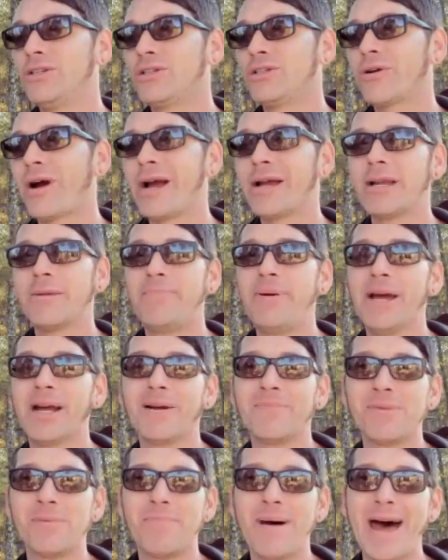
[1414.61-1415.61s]
trying to
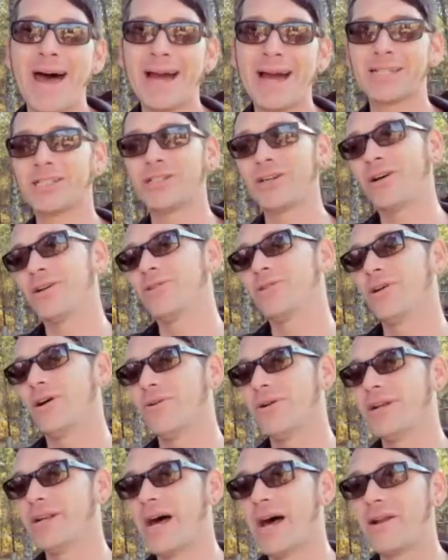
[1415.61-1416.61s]
pick up the bags to
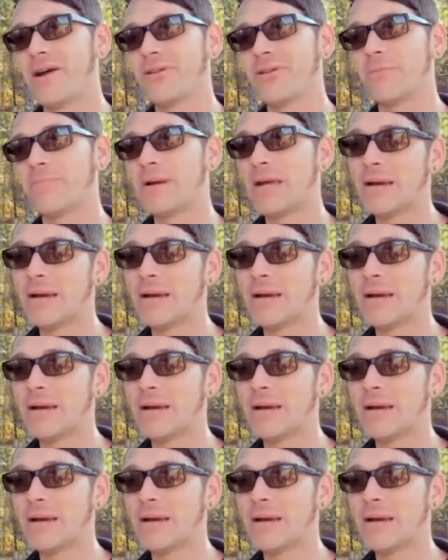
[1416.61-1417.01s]
unload it on other